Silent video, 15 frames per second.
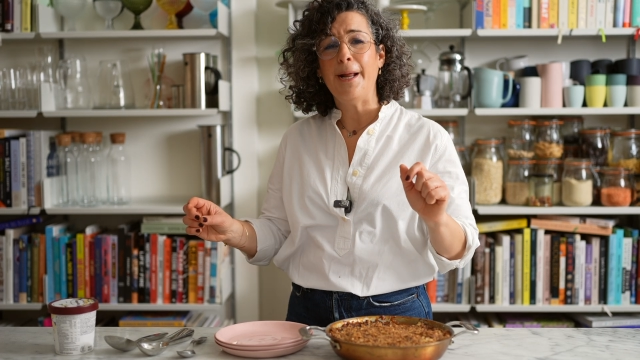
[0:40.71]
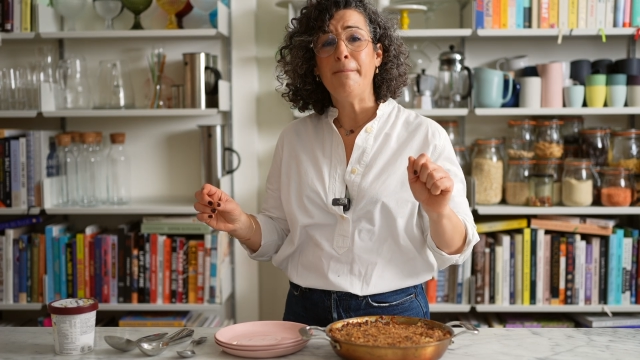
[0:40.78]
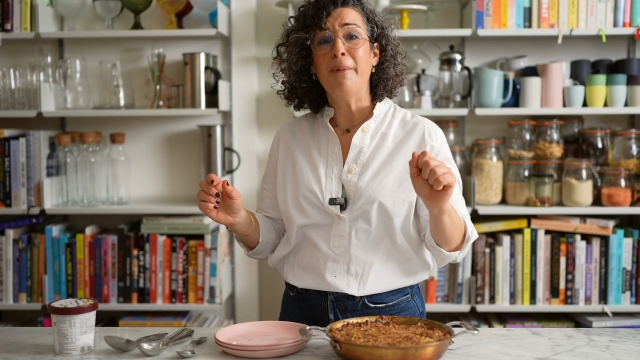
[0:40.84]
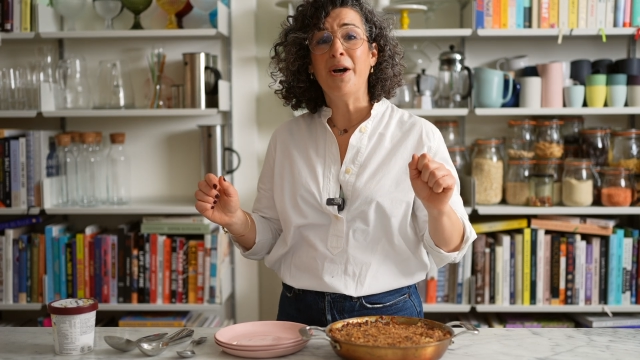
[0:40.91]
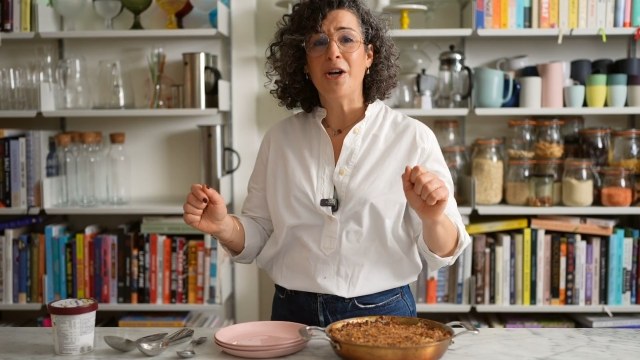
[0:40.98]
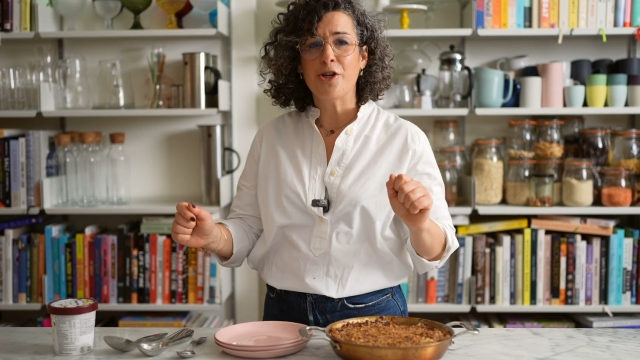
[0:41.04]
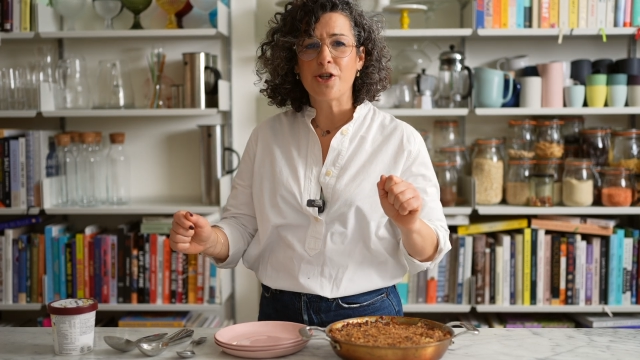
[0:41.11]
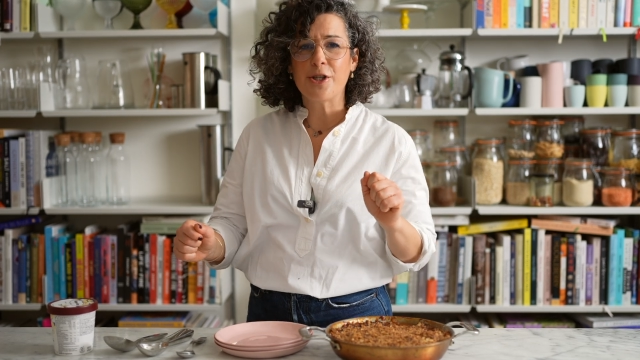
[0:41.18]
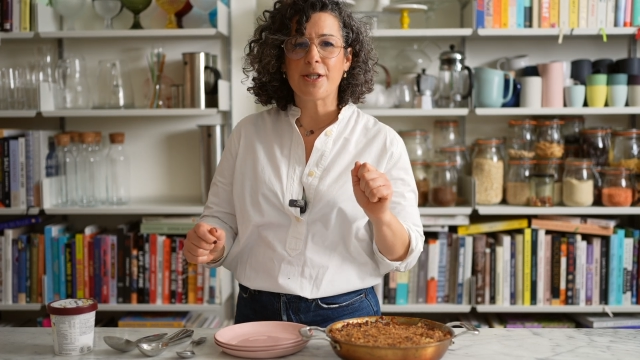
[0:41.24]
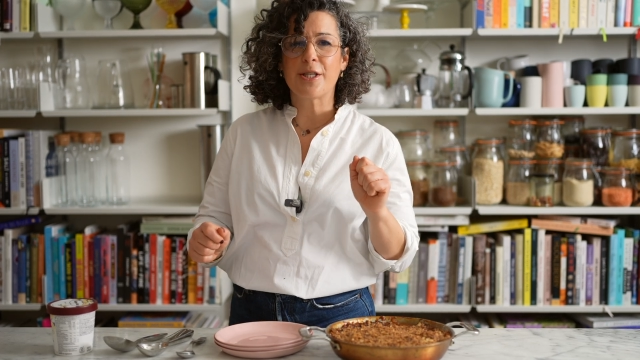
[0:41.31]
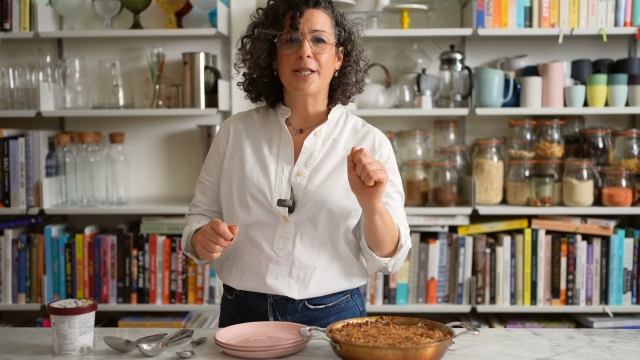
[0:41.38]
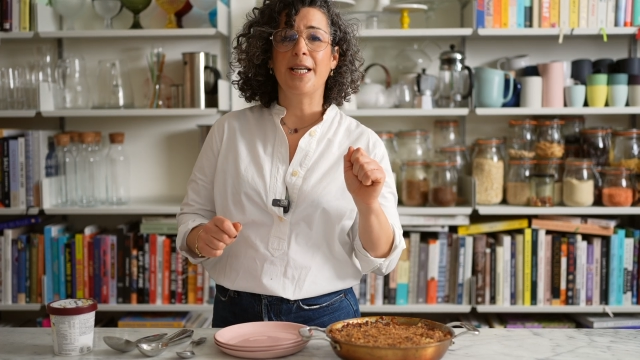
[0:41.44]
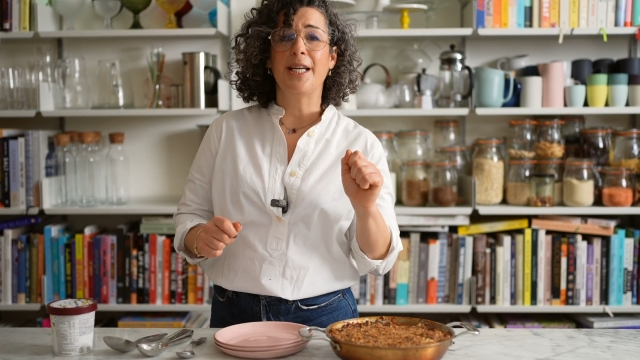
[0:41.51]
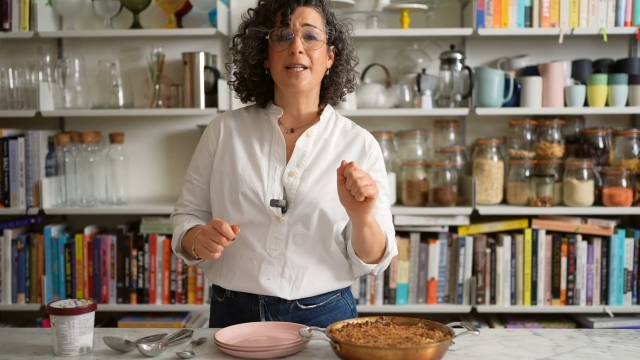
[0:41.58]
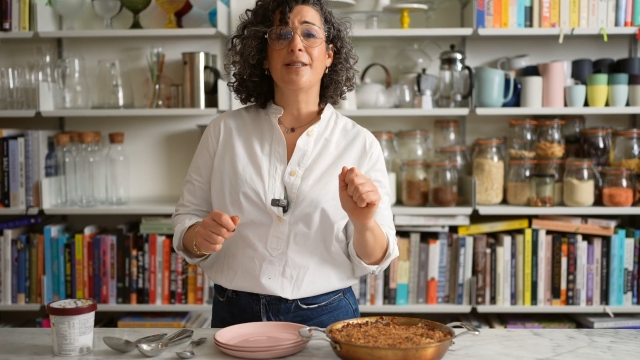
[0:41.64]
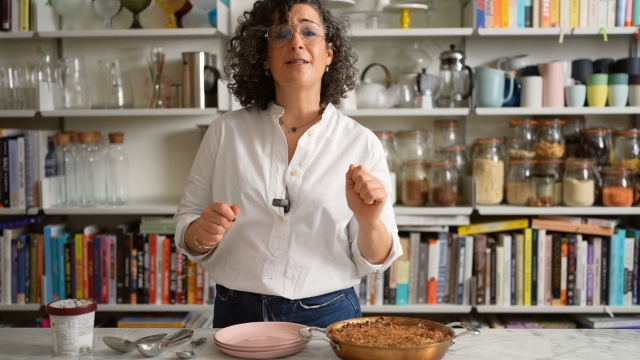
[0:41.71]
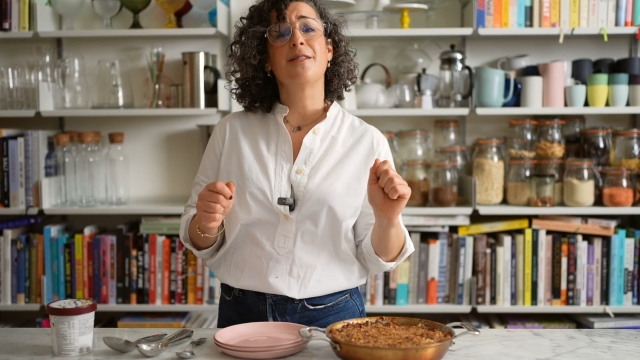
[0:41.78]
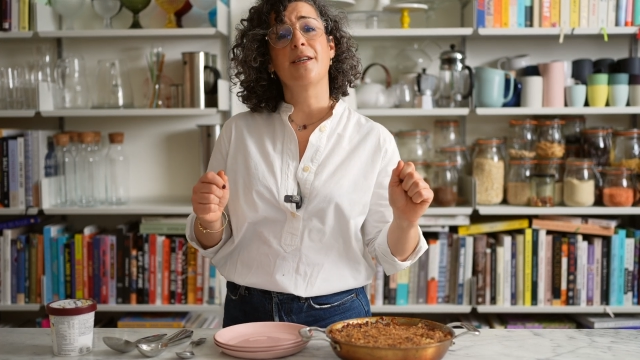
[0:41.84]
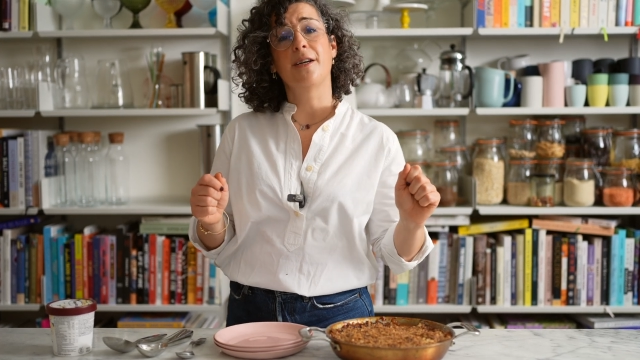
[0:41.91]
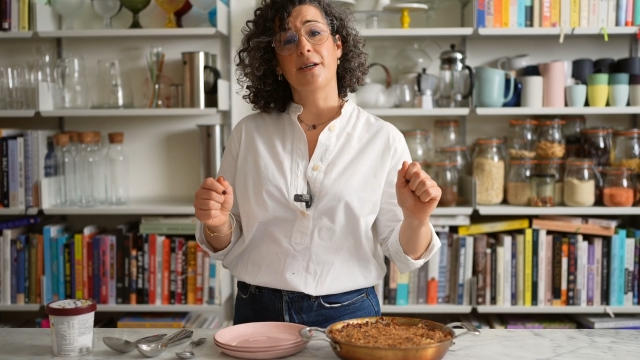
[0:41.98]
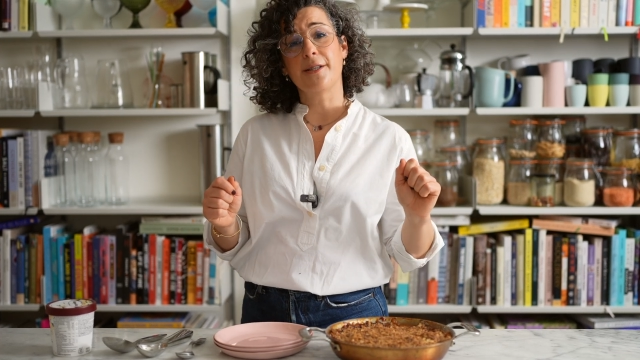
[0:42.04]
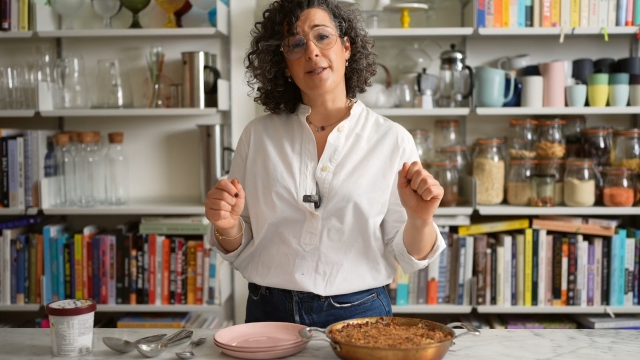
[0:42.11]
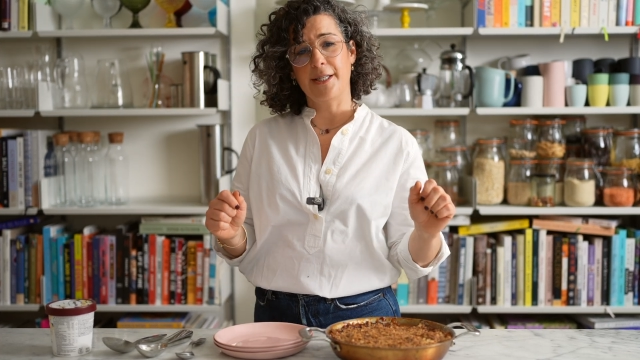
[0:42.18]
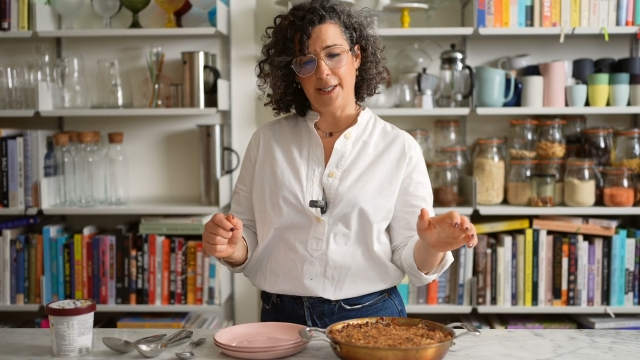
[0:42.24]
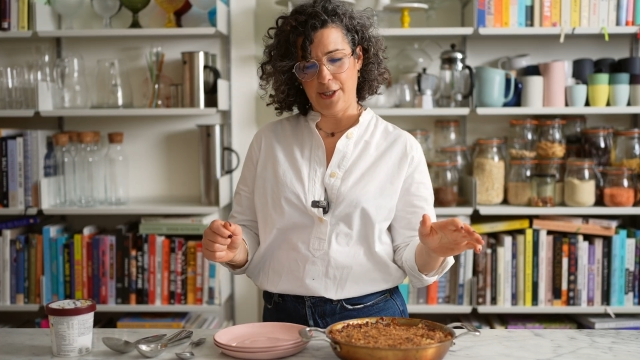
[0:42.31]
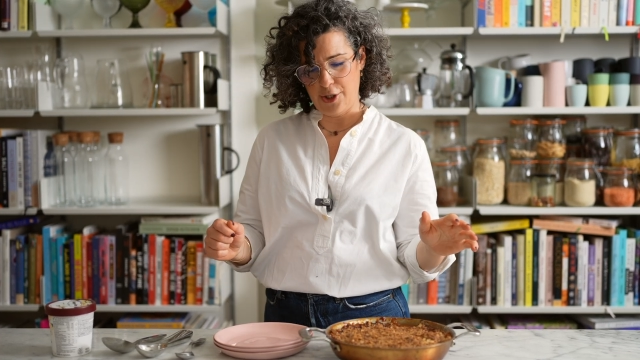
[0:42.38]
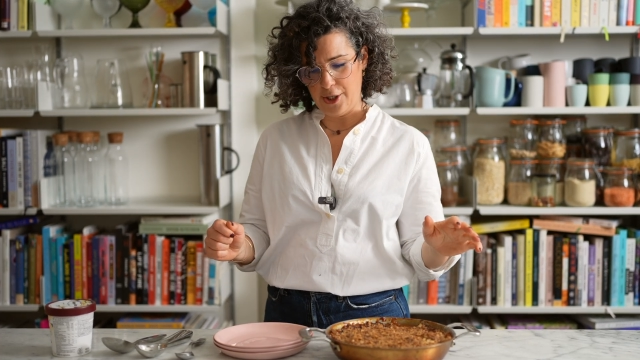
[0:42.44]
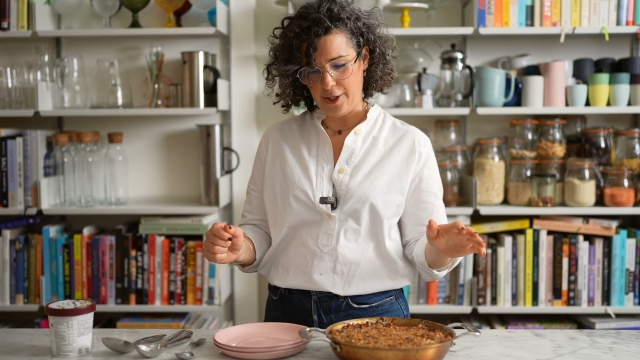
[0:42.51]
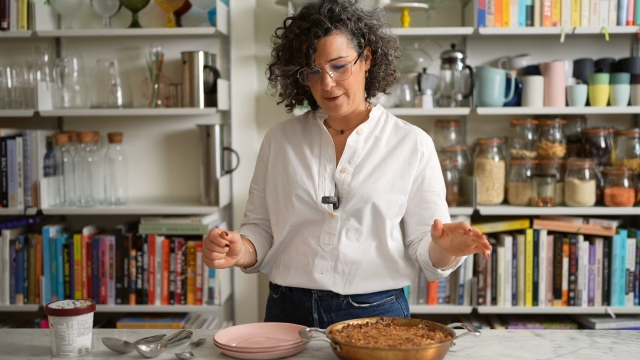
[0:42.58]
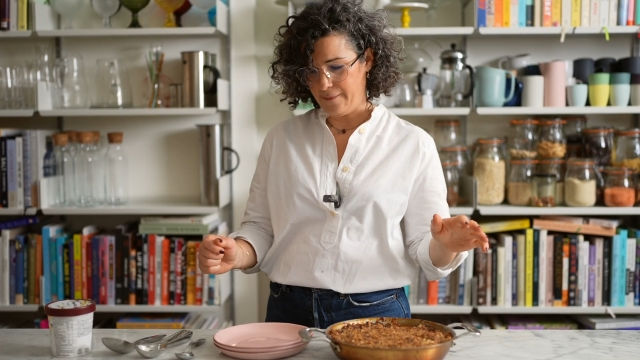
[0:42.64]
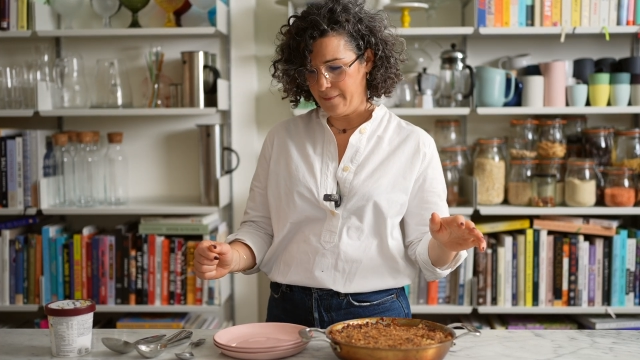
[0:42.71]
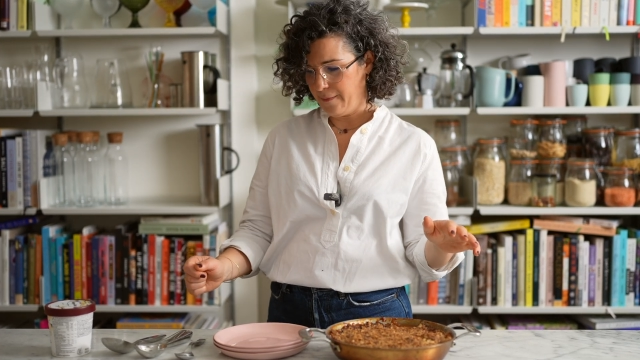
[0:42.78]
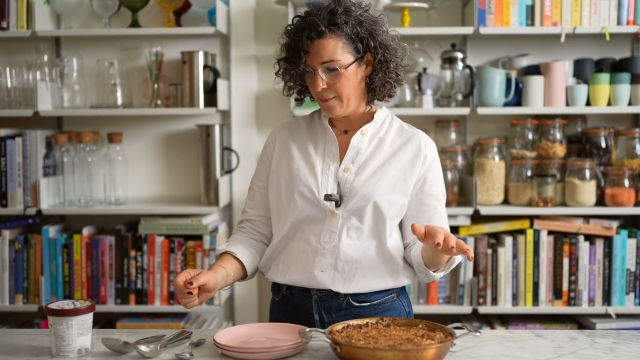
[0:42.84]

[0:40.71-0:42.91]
emergency dessert situ.